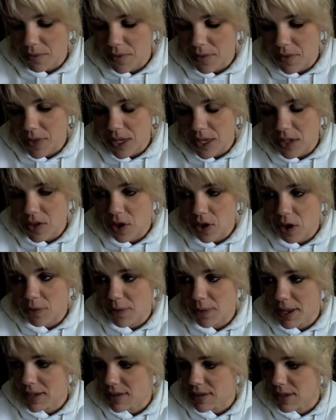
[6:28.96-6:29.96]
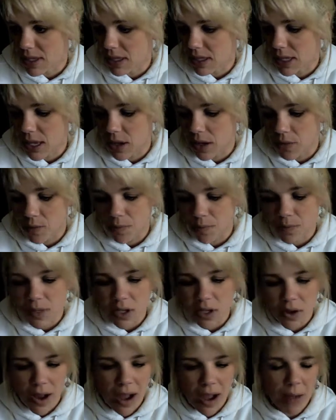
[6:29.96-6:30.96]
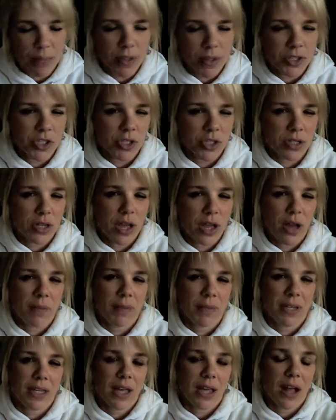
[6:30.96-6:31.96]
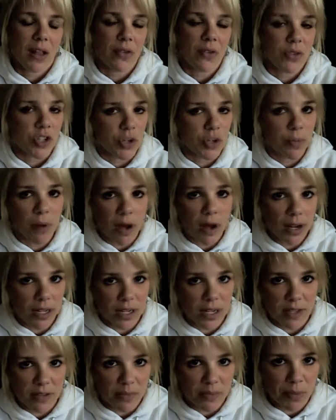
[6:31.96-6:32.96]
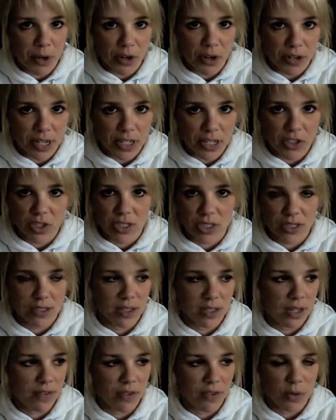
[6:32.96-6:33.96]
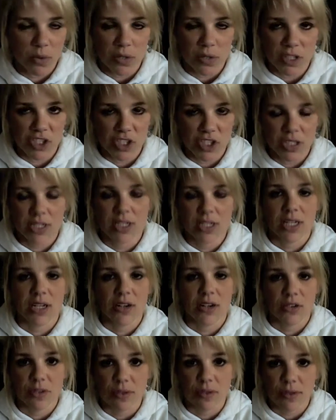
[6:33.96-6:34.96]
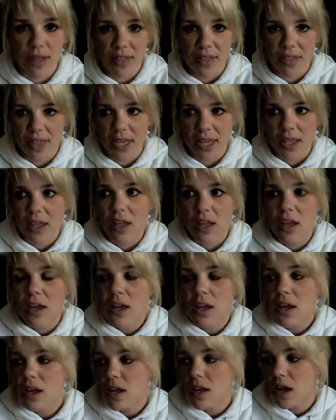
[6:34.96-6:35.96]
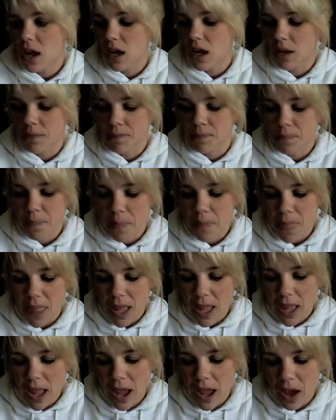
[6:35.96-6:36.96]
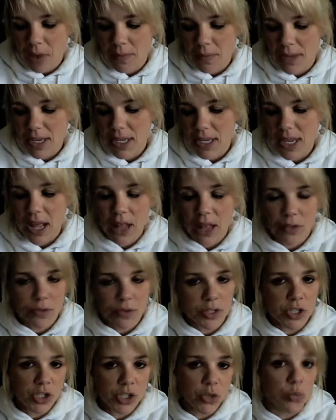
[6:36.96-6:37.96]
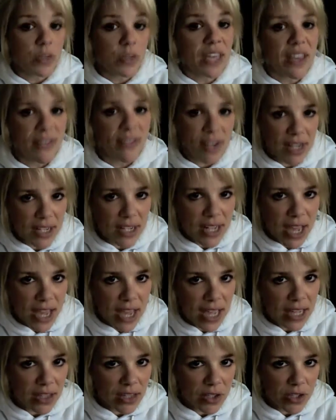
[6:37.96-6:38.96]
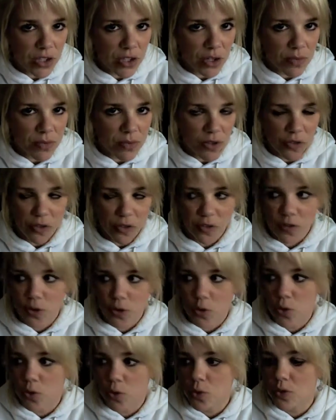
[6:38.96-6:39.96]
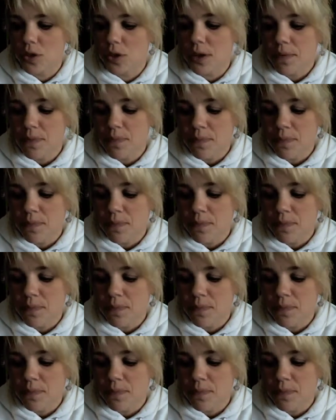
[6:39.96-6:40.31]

These are basically, how many calories your body is burning just if you were to just sit here and do nothing. How many calories you give it a day in terms of food.